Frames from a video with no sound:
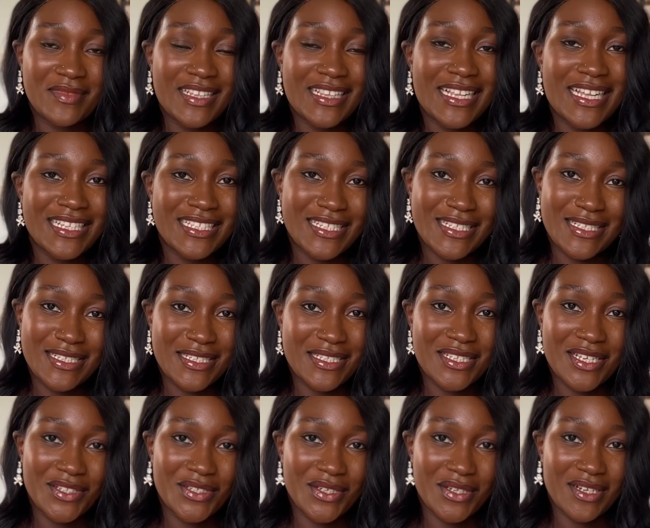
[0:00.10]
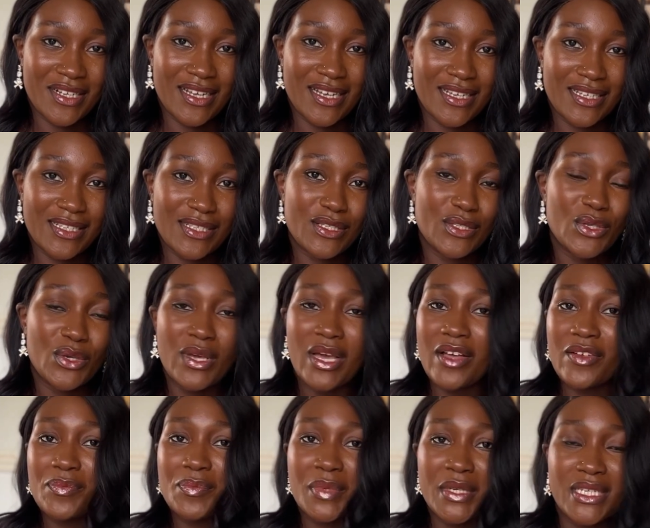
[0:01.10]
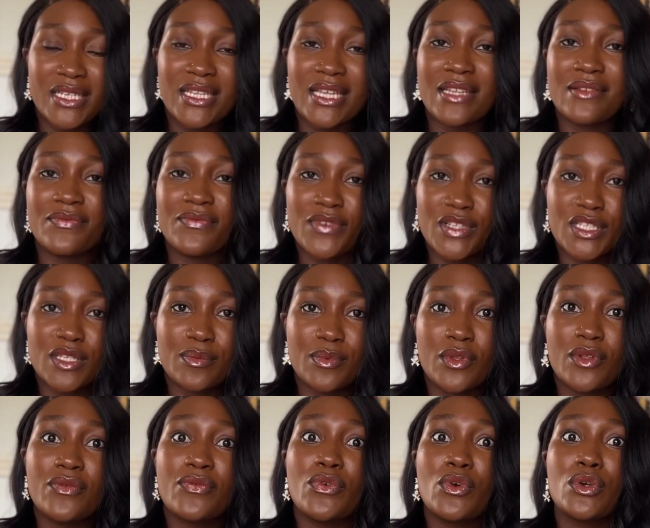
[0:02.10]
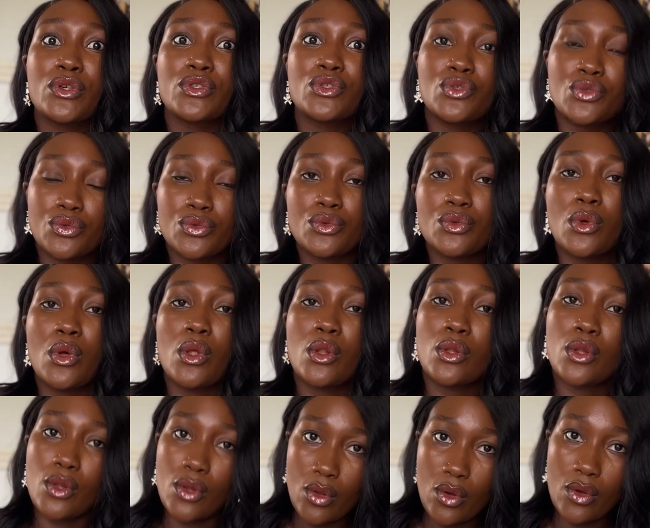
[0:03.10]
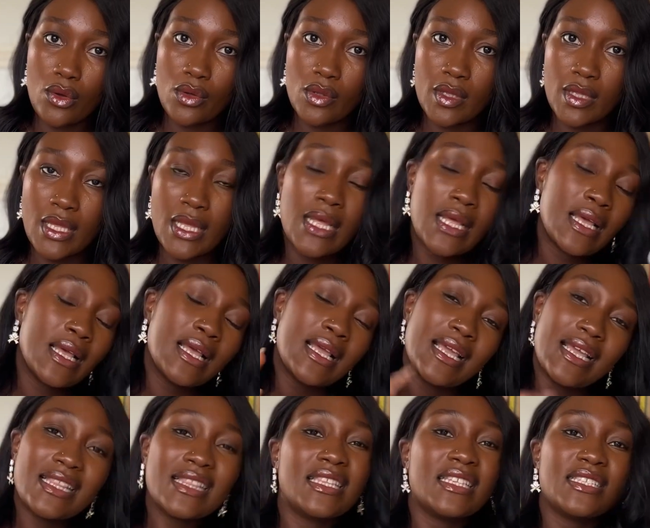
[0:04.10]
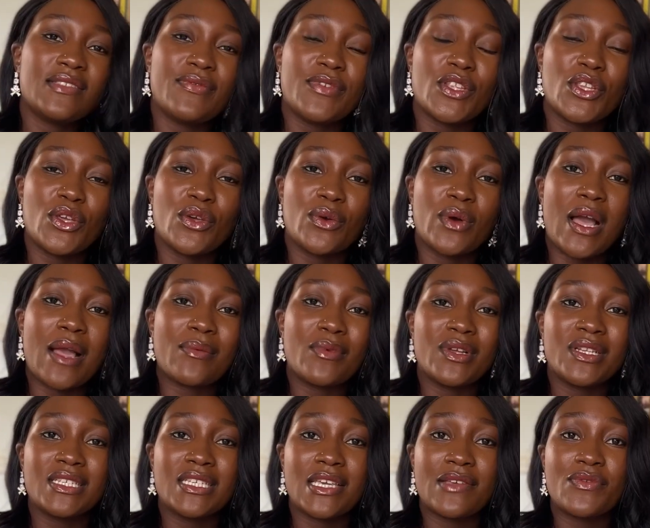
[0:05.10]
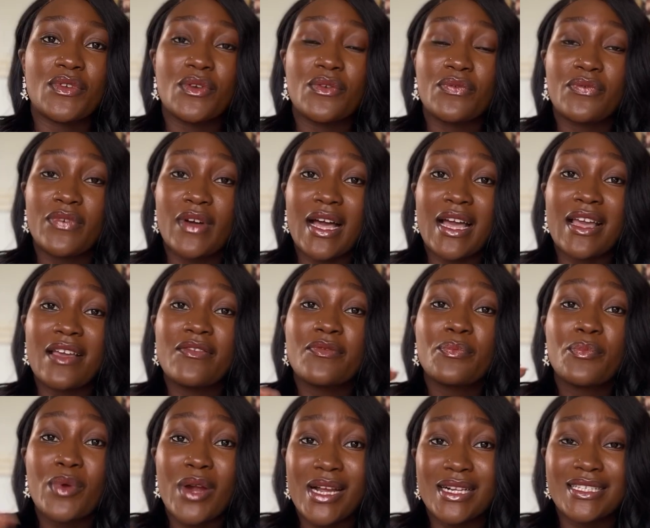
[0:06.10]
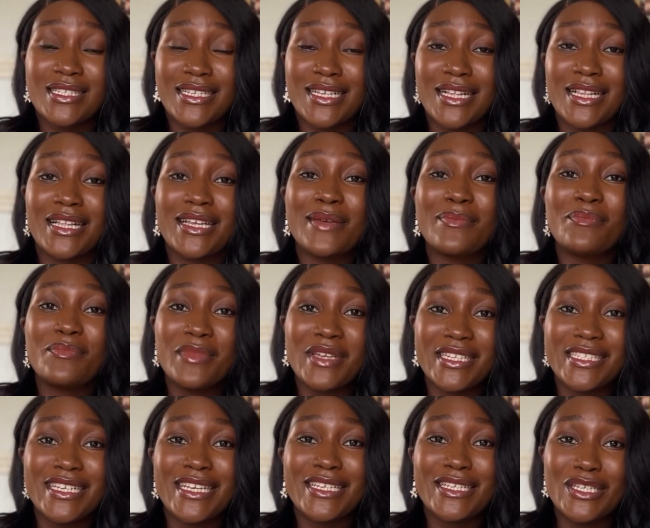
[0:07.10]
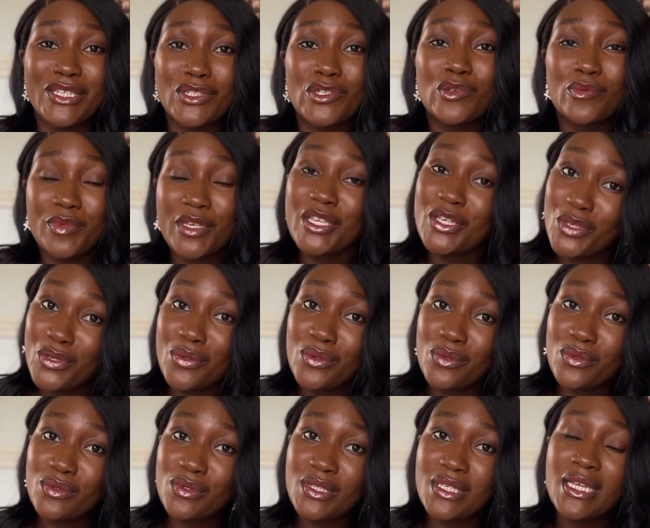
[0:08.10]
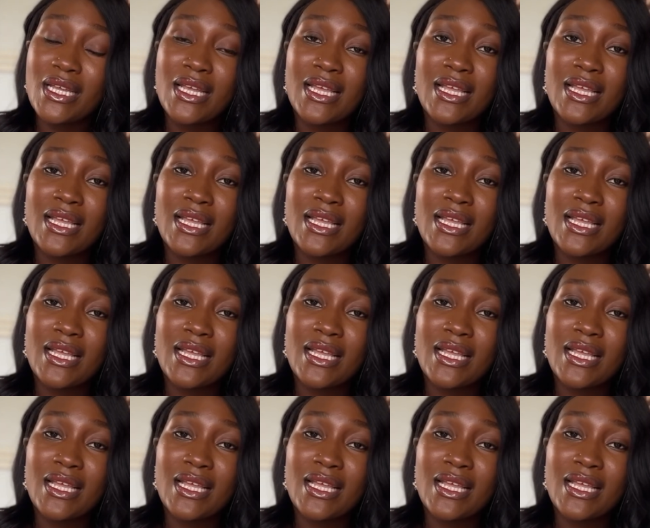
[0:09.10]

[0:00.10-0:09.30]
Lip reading: Class is in session, guys. You have been invisible for too long. In this video, I'm going to give you 5 practical, immediately to be used